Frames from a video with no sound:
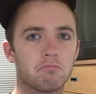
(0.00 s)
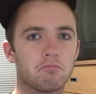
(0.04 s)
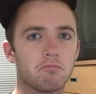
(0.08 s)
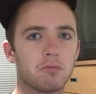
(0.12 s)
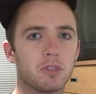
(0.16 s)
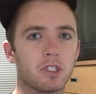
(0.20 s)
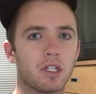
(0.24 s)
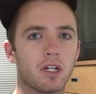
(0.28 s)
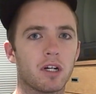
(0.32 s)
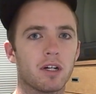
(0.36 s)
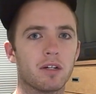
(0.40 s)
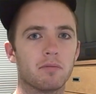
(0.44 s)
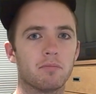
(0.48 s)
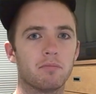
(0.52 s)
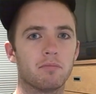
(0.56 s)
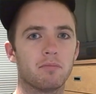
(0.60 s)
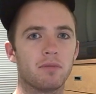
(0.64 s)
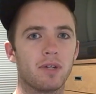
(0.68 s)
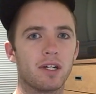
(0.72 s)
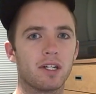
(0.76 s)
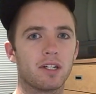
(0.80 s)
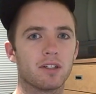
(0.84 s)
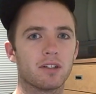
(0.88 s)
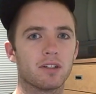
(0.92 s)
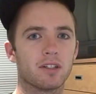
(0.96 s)
become
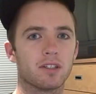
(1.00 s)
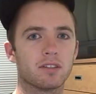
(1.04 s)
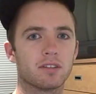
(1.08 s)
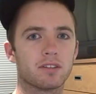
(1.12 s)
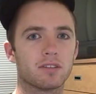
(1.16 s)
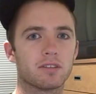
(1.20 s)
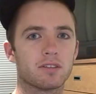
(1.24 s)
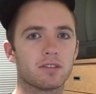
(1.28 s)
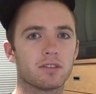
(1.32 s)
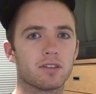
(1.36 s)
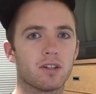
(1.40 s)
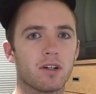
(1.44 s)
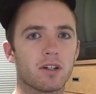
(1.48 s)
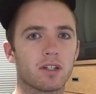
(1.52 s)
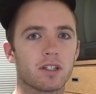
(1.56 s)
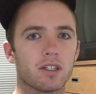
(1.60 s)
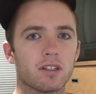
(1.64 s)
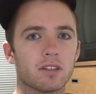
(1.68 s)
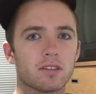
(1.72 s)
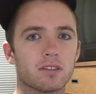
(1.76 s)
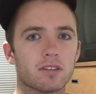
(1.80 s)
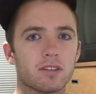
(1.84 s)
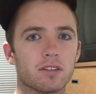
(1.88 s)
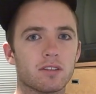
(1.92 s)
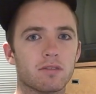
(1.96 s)
better at
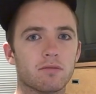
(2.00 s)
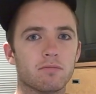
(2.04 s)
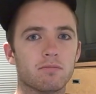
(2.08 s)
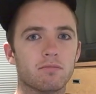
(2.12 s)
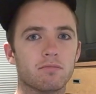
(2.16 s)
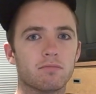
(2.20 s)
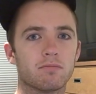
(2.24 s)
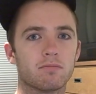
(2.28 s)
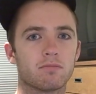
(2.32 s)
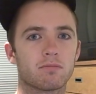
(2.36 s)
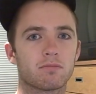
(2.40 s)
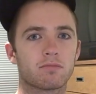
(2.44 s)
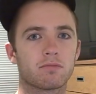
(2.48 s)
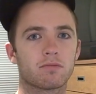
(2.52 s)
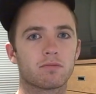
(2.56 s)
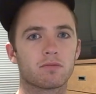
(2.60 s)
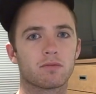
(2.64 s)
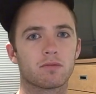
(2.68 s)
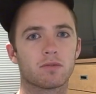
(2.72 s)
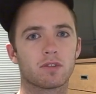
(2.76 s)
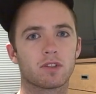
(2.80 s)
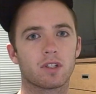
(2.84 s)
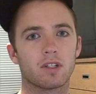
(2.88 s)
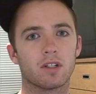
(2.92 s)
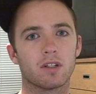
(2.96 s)
talking to
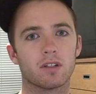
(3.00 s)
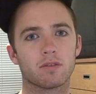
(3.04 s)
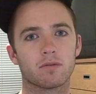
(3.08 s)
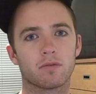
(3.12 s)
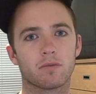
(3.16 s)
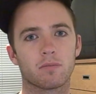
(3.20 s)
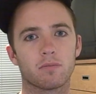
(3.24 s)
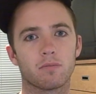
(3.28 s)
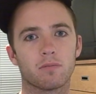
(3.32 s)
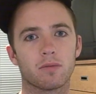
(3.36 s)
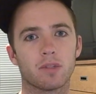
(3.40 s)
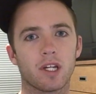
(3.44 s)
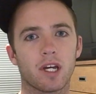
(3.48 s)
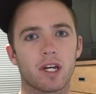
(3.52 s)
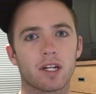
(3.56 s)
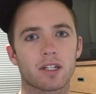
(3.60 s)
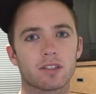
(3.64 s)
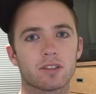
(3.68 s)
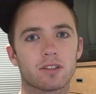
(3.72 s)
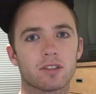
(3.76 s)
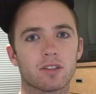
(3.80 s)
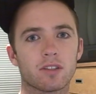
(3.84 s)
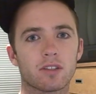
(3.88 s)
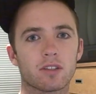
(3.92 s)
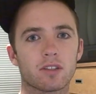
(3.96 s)
the black
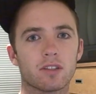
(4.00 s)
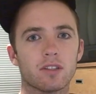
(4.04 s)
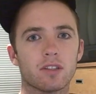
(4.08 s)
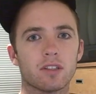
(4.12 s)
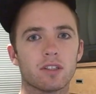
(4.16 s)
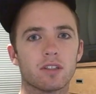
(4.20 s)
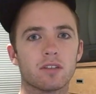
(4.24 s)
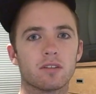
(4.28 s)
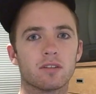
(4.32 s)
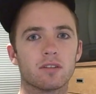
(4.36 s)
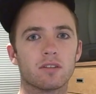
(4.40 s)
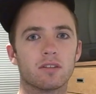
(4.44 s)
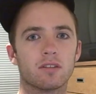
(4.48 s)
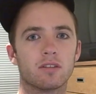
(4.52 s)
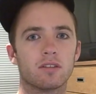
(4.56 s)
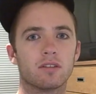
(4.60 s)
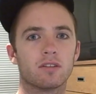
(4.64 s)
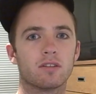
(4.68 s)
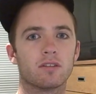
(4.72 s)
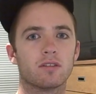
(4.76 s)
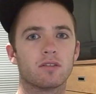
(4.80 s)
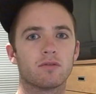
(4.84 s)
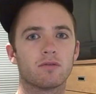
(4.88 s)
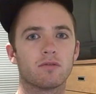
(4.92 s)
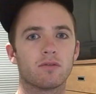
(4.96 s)
circle and
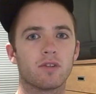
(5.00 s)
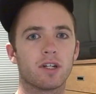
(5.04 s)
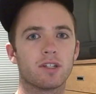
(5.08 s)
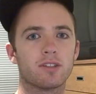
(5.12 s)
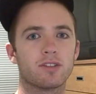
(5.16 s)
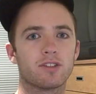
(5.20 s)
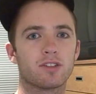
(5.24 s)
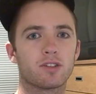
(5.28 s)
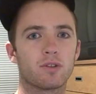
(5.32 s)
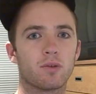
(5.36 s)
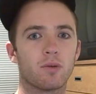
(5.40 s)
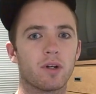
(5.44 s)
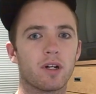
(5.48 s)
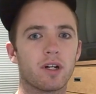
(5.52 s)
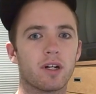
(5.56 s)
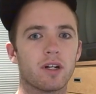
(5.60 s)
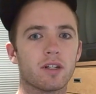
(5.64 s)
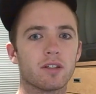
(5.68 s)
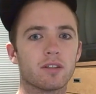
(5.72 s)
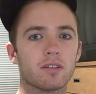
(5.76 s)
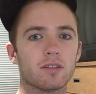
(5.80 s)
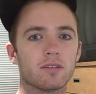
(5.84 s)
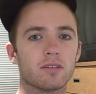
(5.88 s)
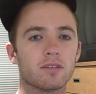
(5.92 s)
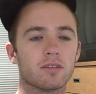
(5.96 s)
red square
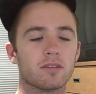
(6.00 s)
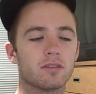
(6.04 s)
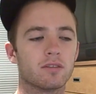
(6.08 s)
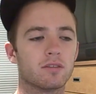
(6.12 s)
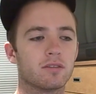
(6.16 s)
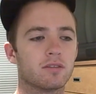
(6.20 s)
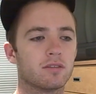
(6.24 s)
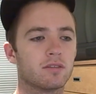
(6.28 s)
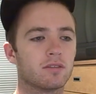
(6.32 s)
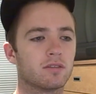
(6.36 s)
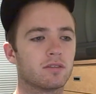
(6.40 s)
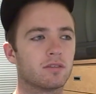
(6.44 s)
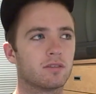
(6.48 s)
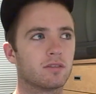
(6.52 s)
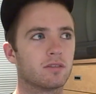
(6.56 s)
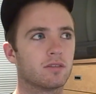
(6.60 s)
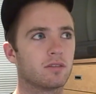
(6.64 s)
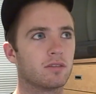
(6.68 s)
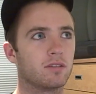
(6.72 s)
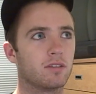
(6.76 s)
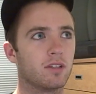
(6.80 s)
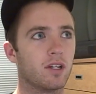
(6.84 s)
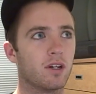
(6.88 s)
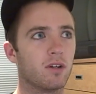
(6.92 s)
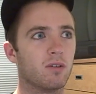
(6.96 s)
and
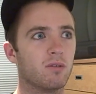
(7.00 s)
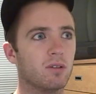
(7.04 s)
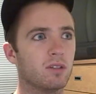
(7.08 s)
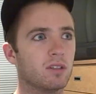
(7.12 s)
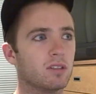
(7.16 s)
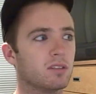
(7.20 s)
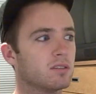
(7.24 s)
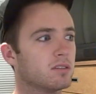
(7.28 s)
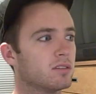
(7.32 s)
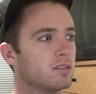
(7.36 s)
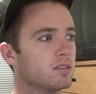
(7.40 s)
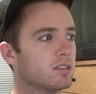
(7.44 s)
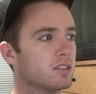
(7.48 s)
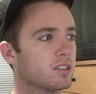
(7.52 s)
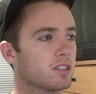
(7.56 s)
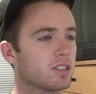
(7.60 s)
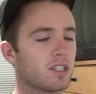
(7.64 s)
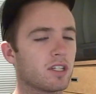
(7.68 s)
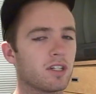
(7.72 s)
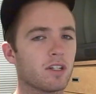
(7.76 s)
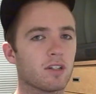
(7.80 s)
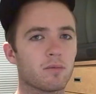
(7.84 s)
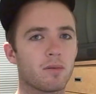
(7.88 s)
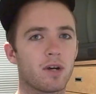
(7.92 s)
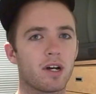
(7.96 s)
no one, just
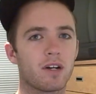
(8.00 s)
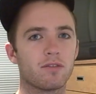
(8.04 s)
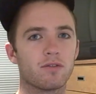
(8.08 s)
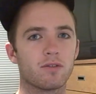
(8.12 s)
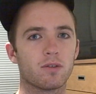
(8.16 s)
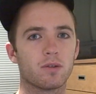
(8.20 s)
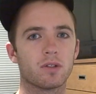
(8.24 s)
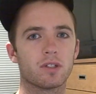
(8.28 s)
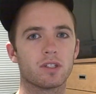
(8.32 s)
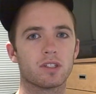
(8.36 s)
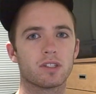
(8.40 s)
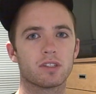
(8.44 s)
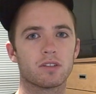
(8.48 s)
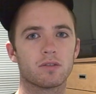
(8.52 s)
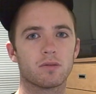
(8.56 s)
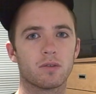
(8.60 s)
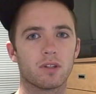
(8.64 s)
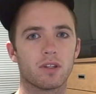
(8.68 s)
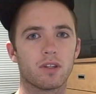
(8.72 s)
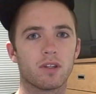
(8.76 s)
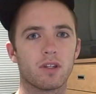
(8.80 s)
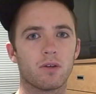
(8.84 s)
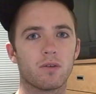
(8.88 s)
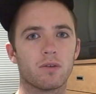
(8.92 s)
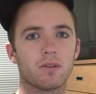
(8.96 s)
hear my voice
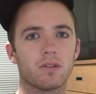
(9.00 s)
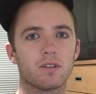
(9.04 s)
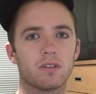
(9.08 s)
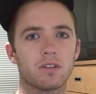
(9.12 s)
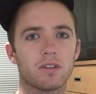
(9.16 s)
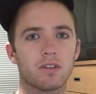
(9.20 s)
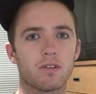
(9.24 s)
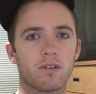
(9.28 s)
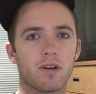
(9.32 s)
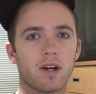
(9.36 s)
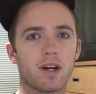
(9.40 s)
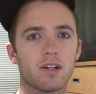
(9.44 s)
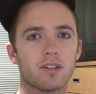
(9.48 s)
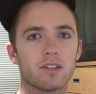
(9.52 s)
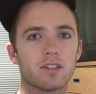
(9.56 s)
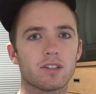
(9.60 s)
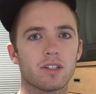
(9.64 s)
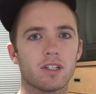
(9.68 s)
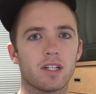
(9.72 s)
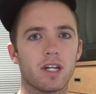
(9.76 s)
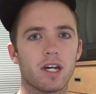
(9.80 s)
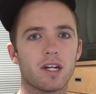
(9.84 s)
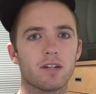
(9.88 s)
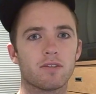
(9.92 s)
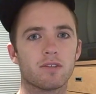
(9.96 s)
with no one around to
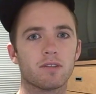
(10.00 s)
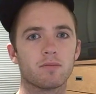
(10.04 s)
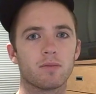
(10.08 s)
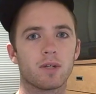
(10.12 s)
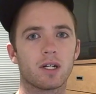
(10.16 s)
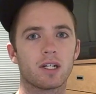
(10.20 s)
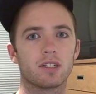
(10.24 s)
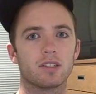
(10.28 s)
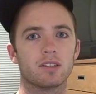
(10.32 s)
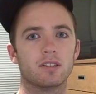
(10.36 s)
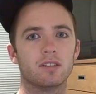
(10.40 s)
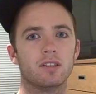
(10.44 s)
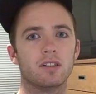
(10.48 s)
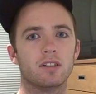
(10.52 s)
laugh at my